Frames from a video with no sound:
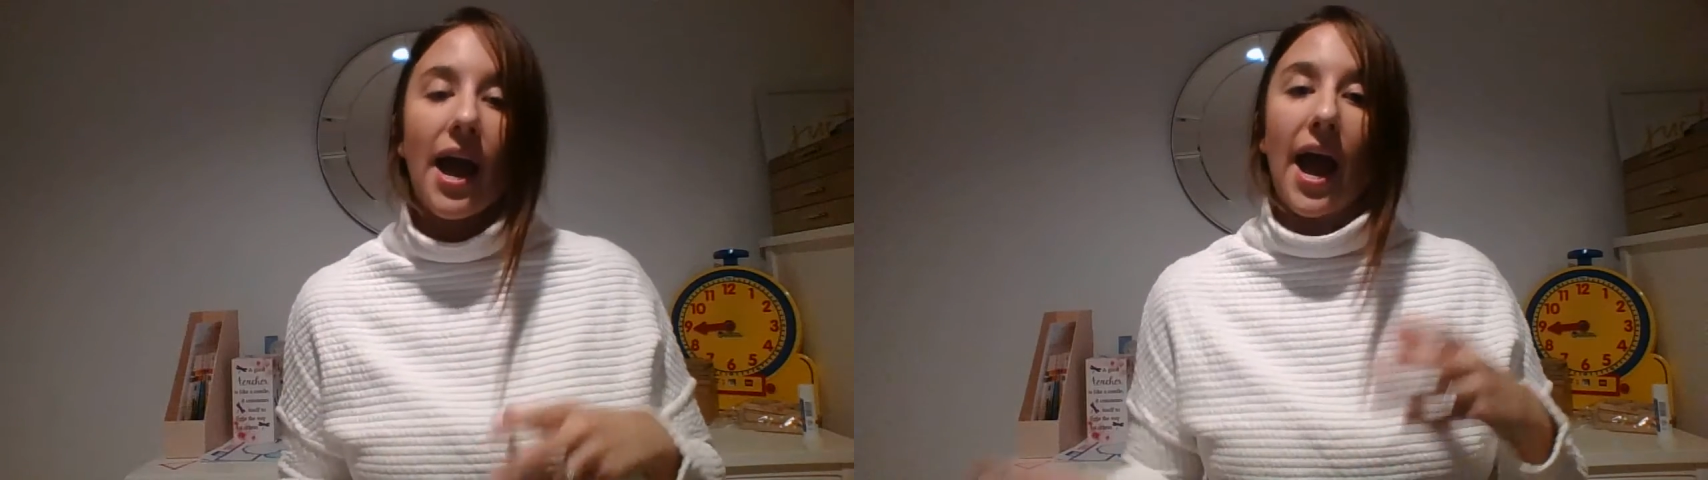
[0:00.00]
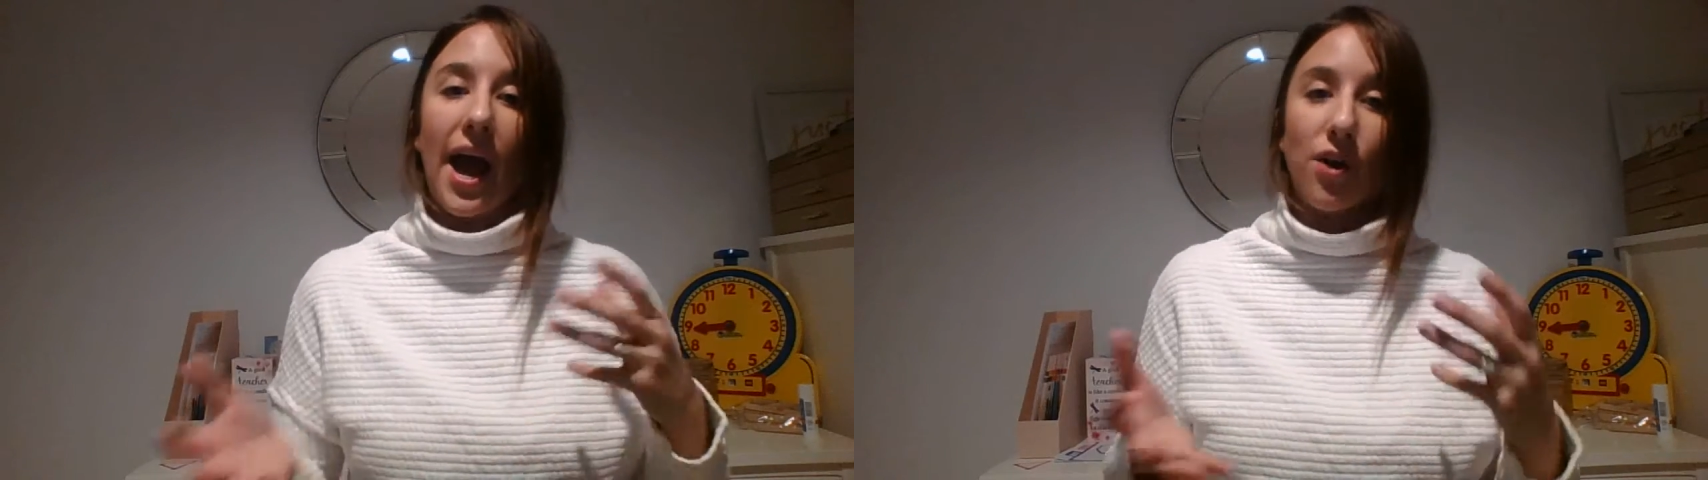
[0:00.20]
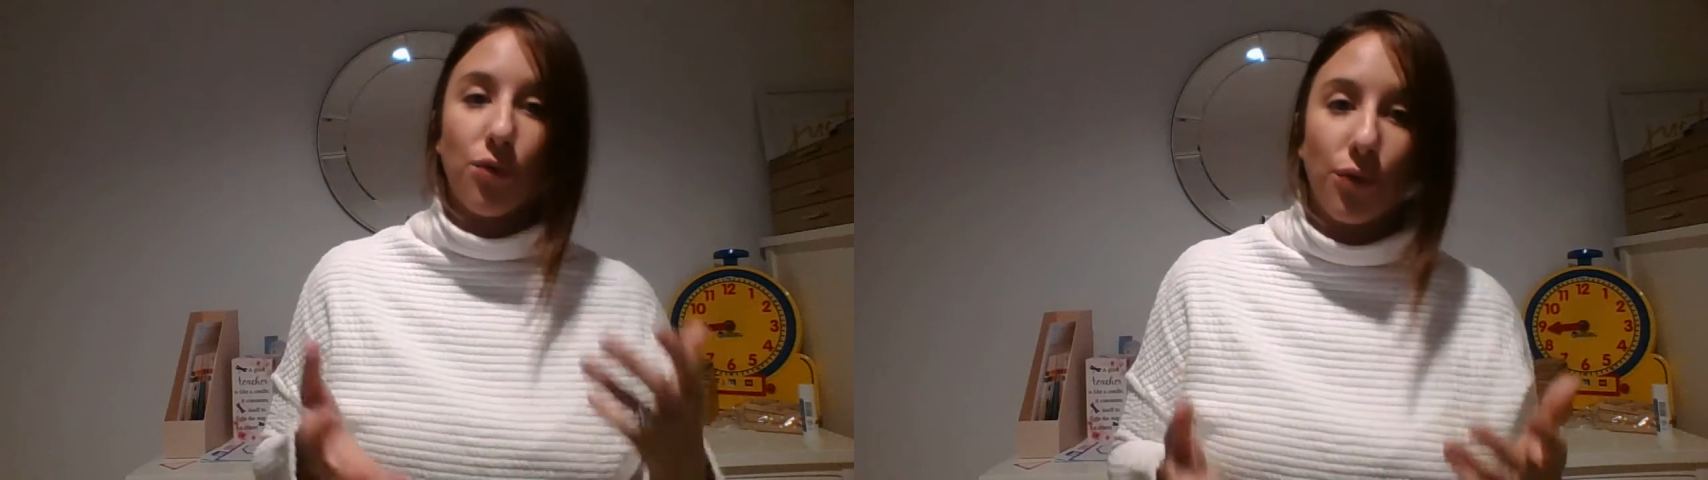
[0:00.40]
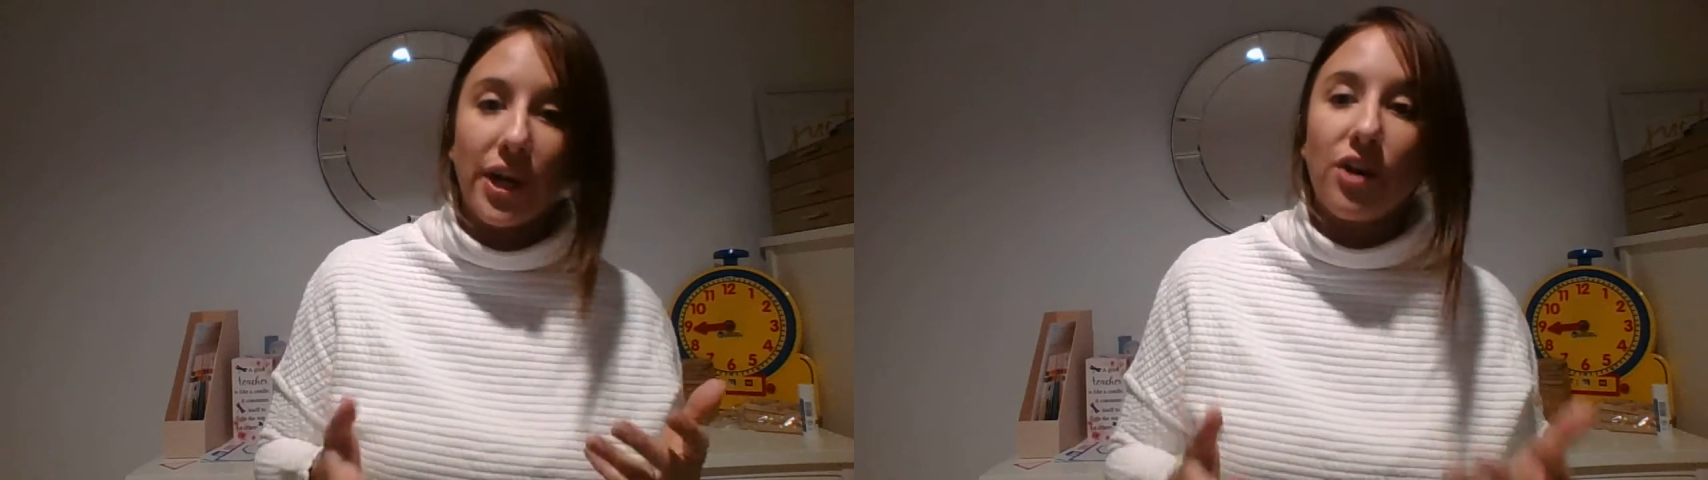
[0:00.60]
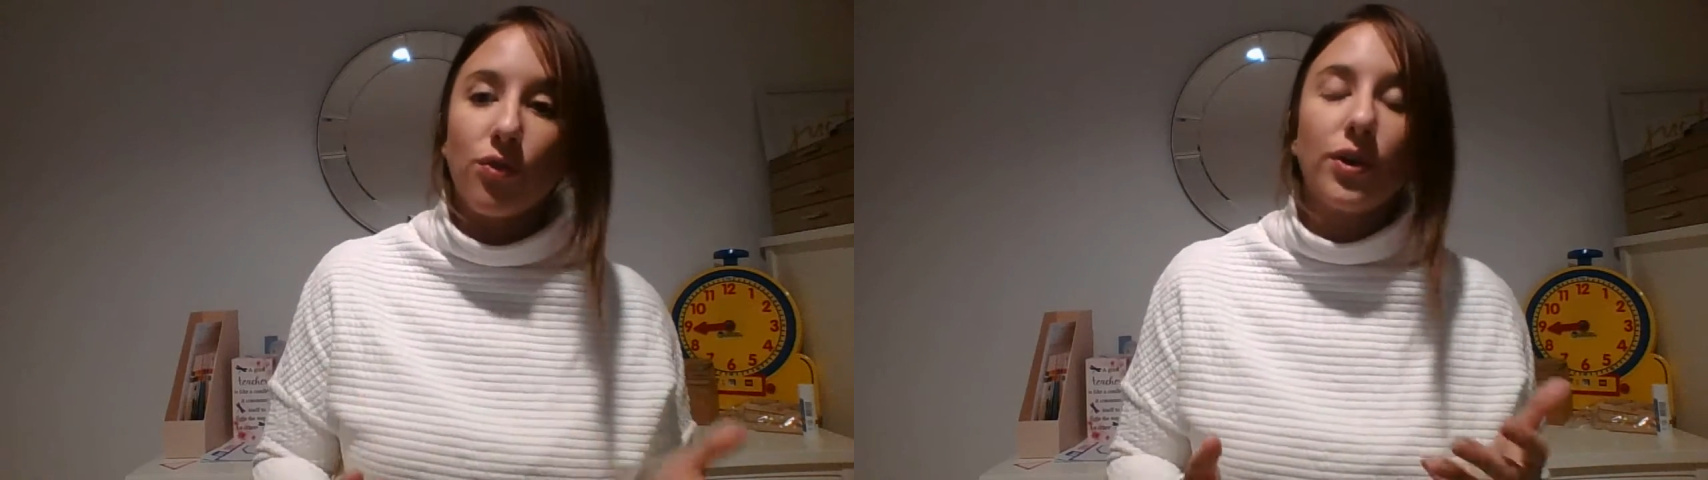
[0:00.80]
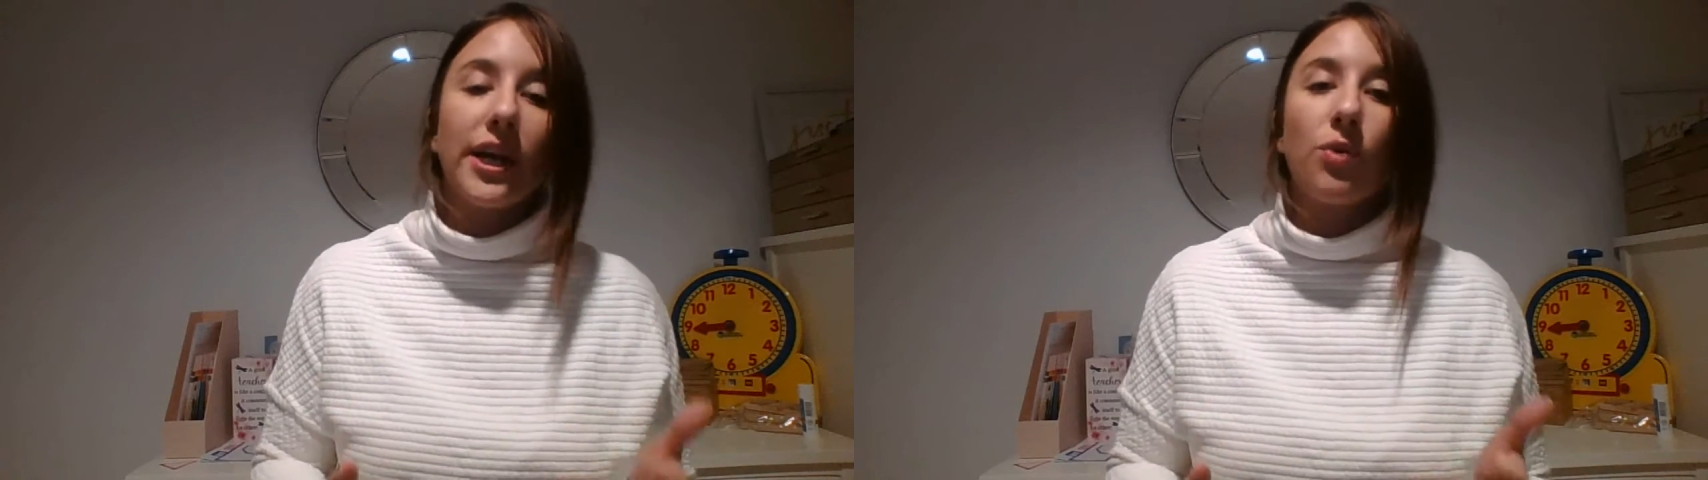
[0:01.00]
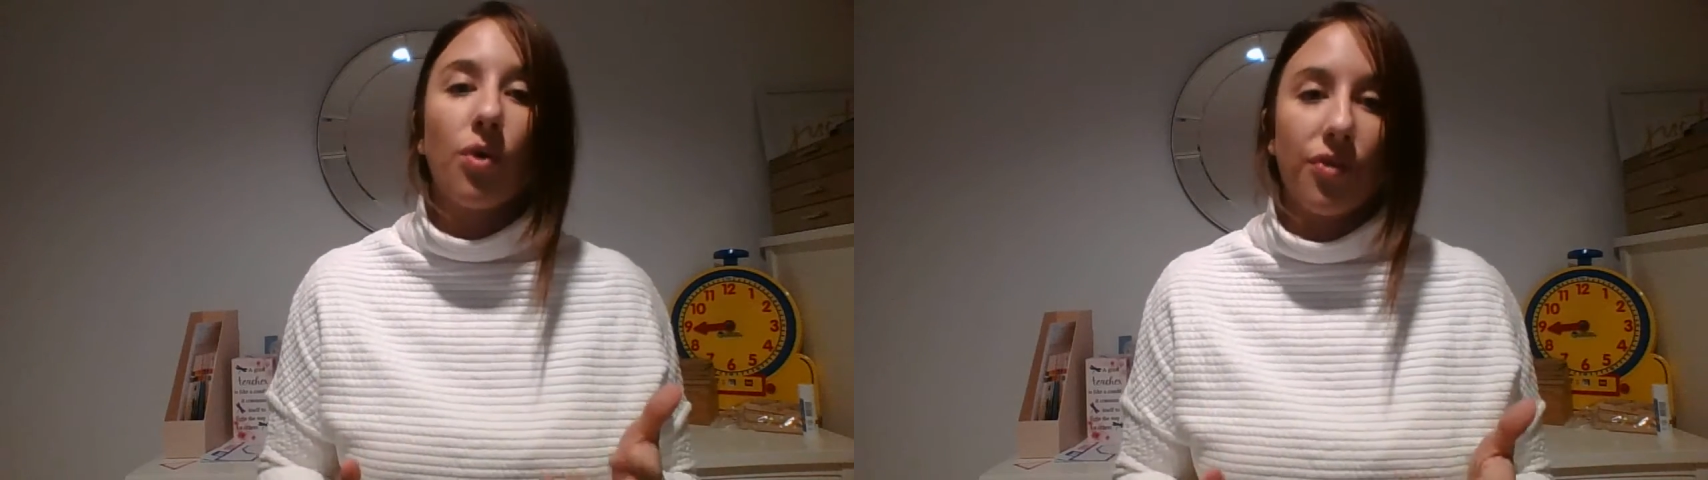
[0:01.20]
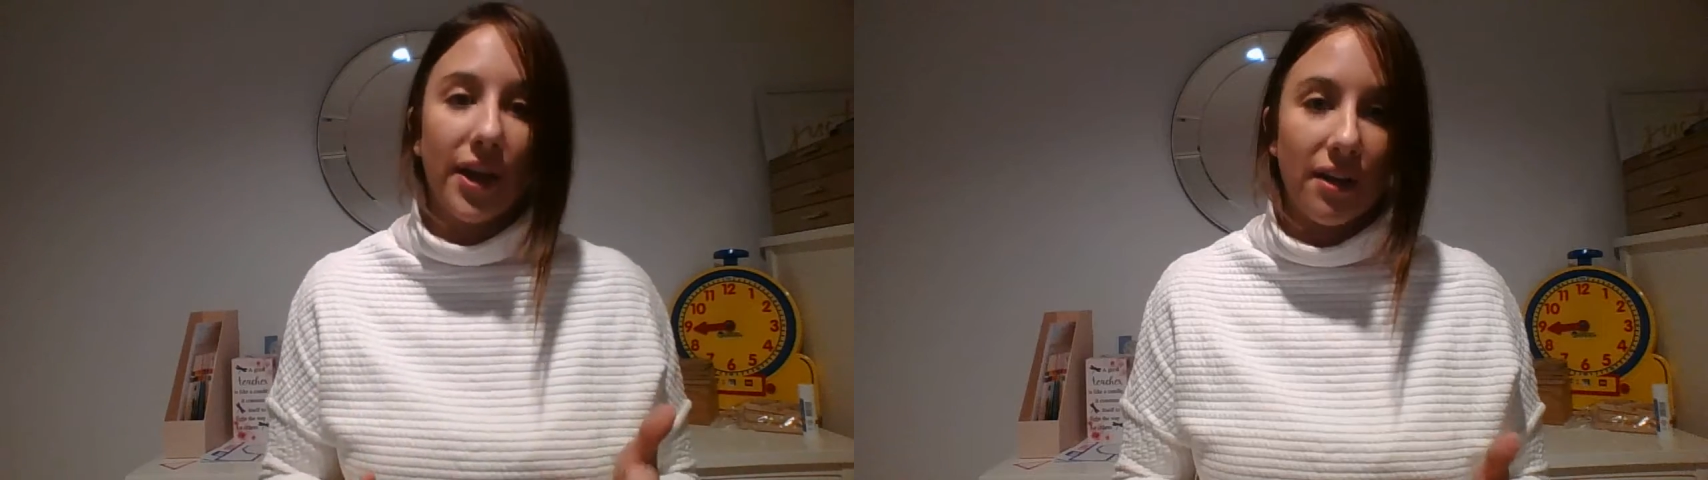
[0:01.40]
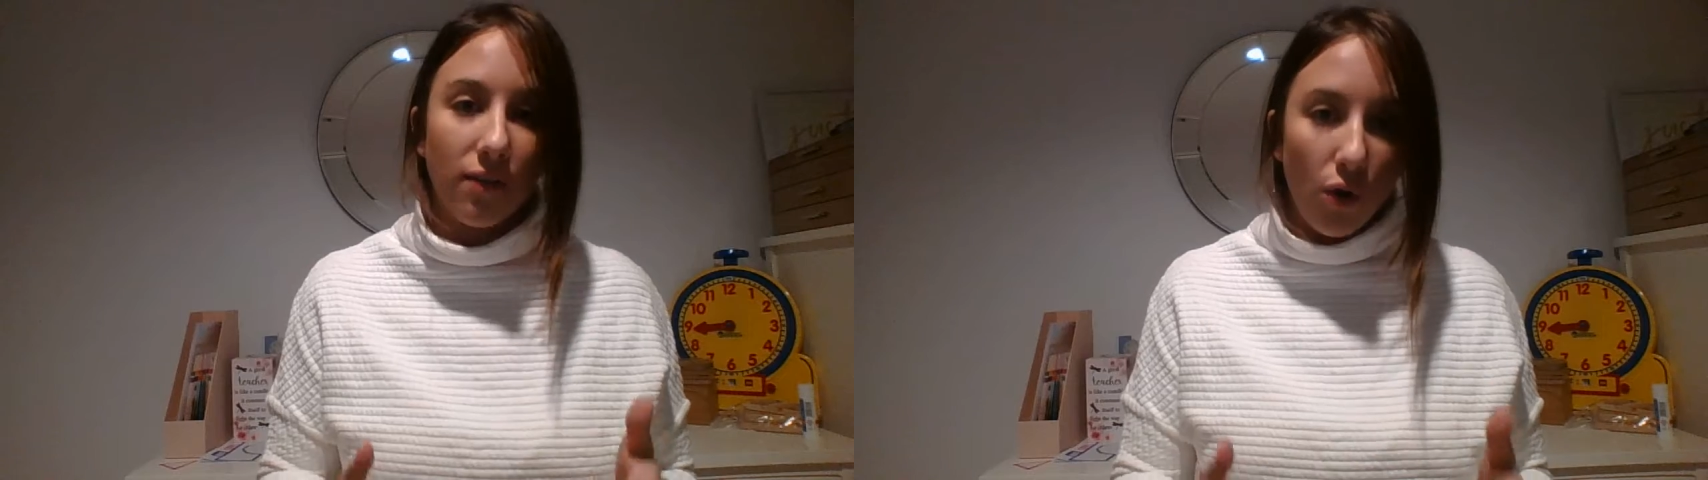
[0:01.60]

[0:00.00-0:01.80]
and reread what they have